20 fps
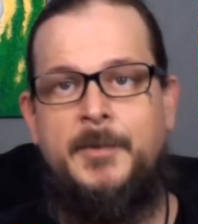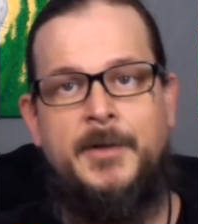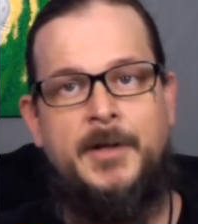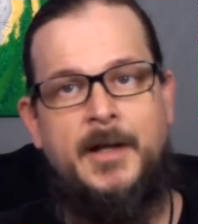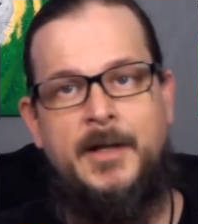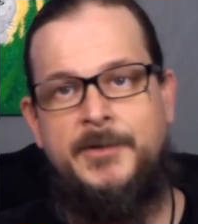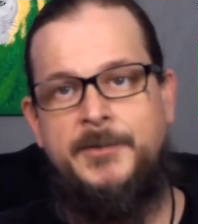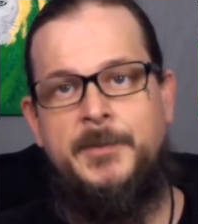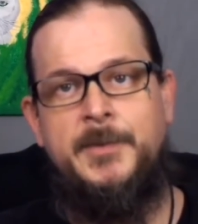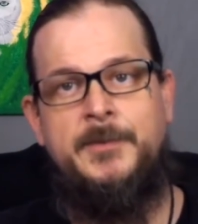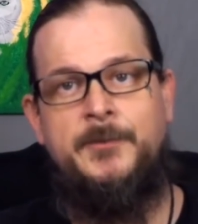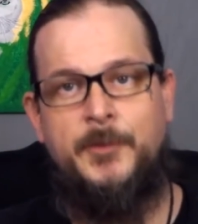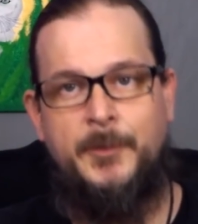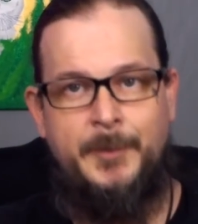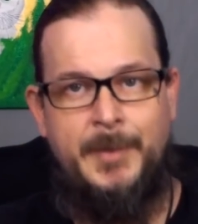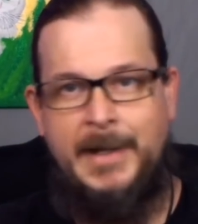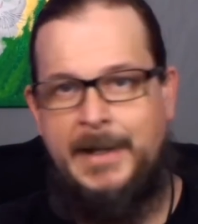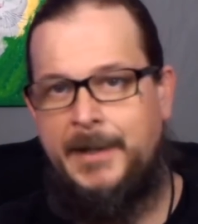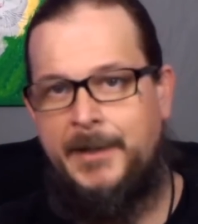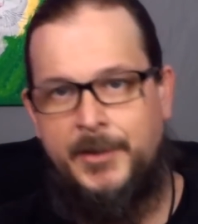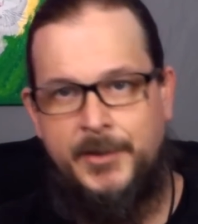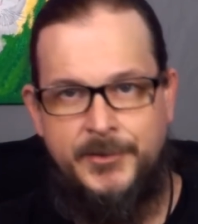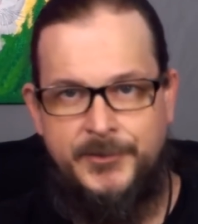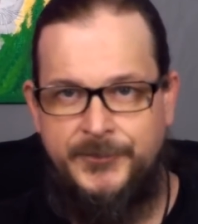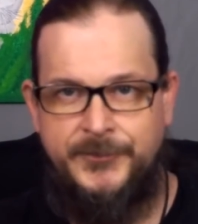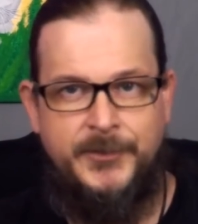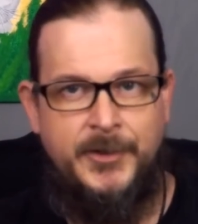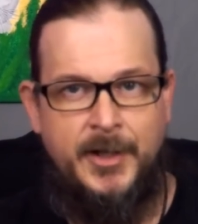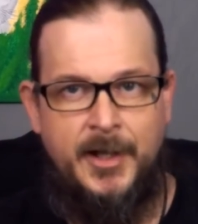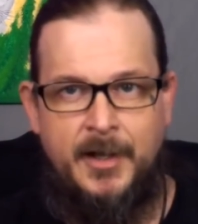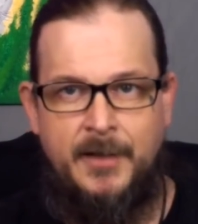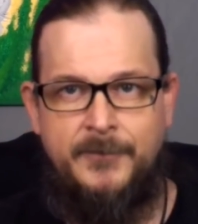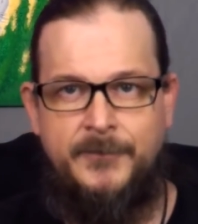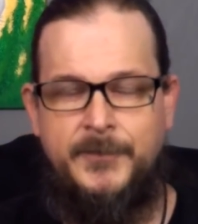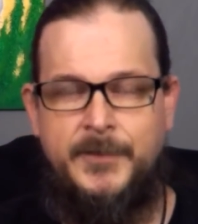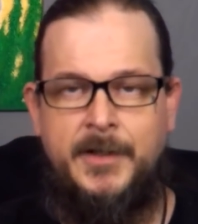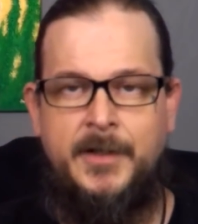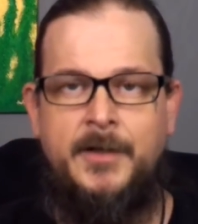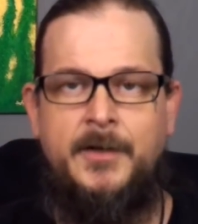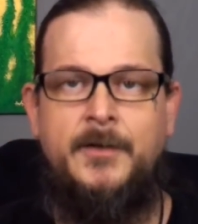Her husband repairs
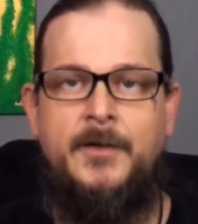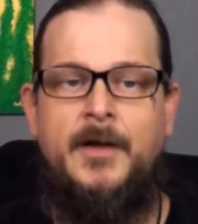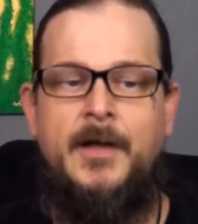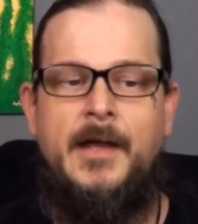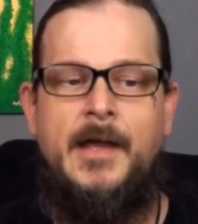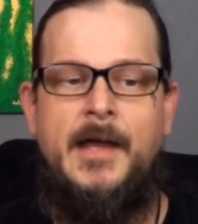stuff, you know,